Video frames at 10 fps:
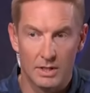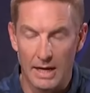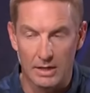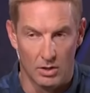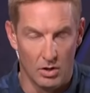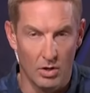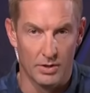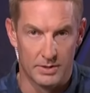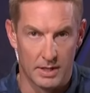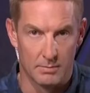like all
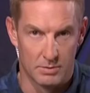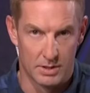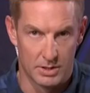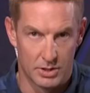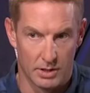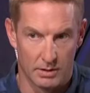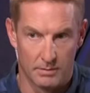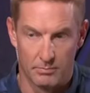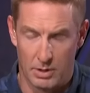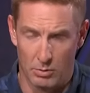the teams this year.
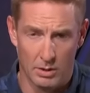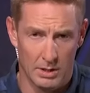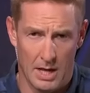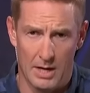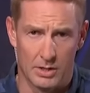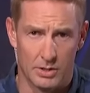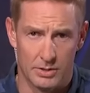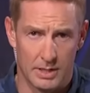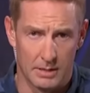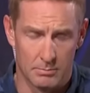There were a lot of
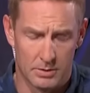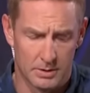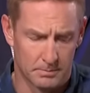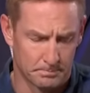good teams.